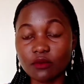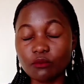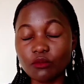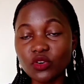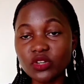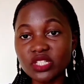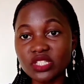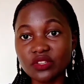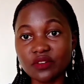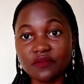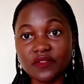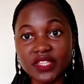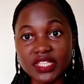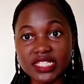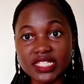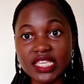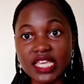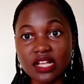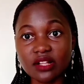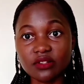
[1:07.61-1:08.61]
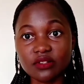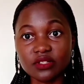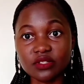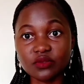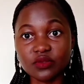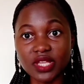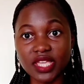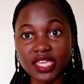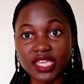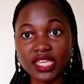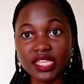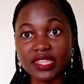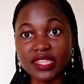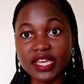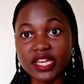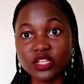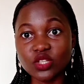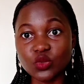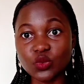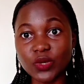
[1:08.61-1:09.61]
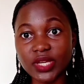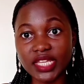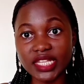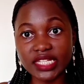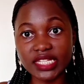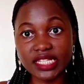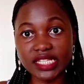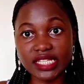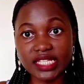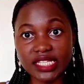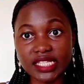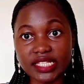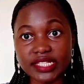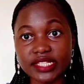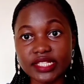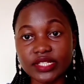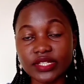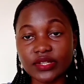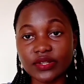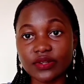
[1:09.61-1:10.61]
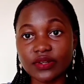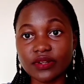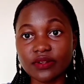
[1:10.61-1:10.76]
most of these girls, like in their 20s,